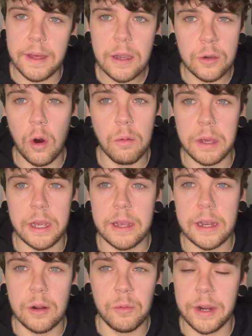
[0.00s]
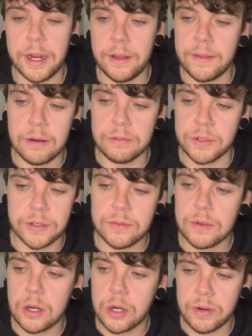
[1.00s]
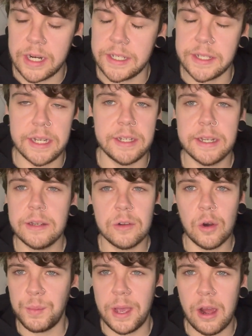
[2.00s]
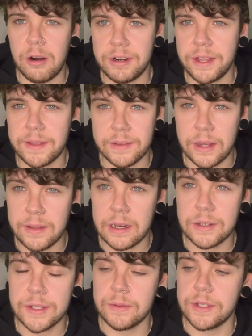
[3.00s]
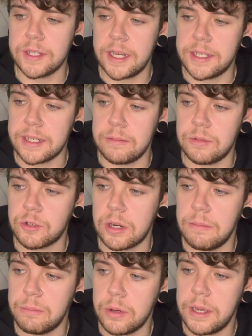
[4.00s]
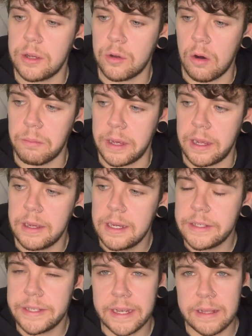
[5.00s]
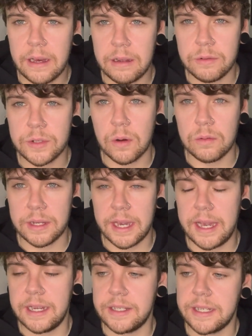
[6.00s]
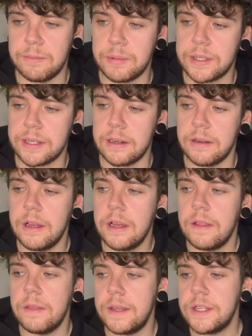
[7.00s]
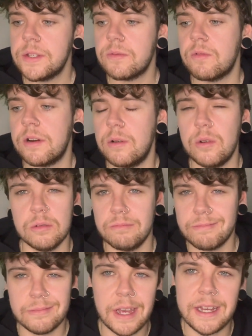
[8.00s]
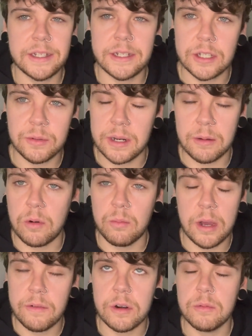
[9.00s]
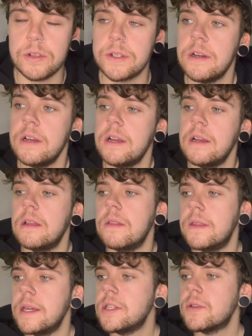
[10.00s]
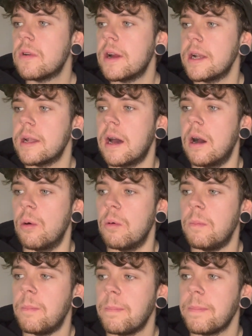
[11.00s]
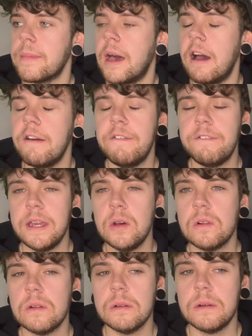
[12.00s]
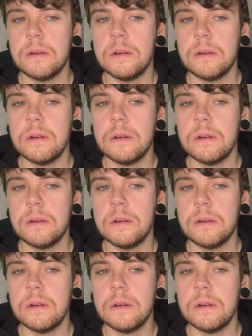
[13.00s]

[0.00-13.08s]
got me in a way that was crazy. It didn't knock me out or anything like that, because it was a daytime strain, but it got me to say that it was only 18%. This, right, or 18 to 21, whatever it was, this right now, I feel